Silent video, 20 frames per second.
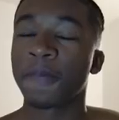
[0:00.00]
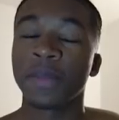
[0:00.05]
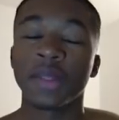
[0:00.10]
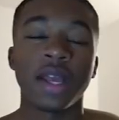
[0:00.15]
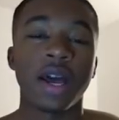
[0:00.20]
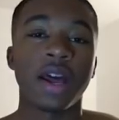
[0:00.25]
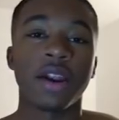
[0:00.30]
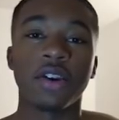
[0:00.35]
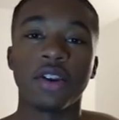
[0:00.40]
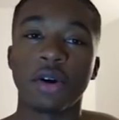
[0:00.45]

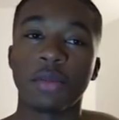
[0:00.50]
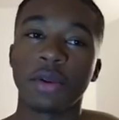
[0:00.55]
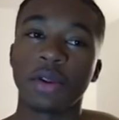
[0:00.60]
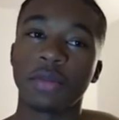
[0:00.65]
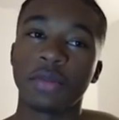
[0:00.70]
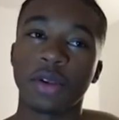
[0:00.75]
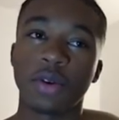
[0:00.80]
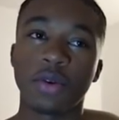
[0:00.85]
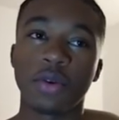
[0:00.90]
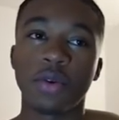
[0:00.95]
I don't know, but it'll
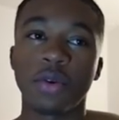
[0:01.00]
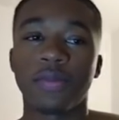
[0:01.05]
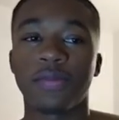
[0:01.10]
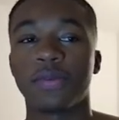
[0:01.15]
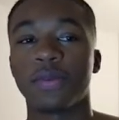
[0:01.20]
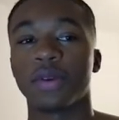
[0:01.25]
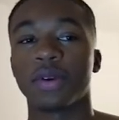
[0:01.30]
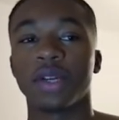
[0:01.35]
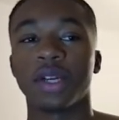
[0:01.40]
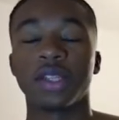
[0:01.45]
be cool
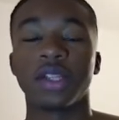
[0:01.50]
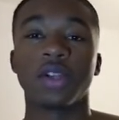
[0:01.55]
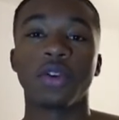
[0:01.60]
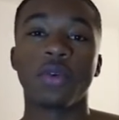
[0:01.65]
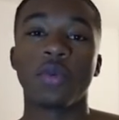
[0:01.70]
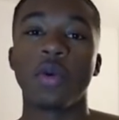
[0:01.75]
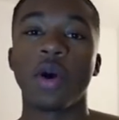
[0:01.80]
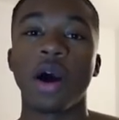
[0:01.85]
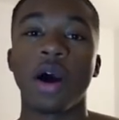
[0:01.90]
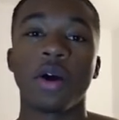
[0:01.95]
for a little
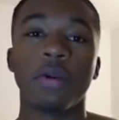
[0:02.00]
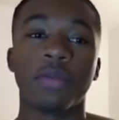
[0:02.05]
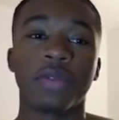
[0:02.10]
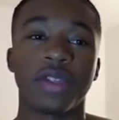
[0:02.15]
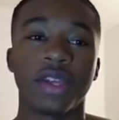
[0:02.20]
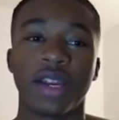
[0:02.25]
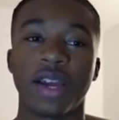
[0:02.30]
while, but then